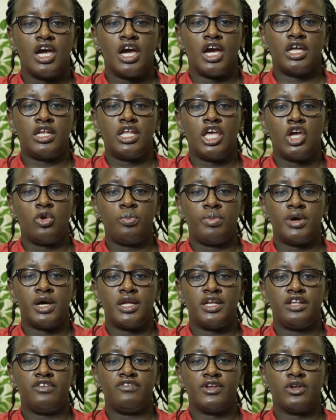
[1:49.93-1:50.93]
and help her
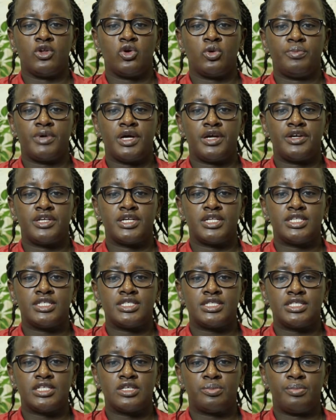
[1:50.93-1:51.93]
develop a
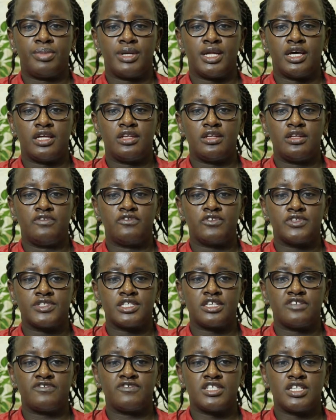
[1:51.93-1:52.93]
realistic plan for
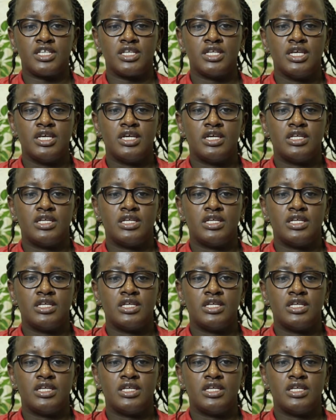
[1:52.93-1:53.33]
safety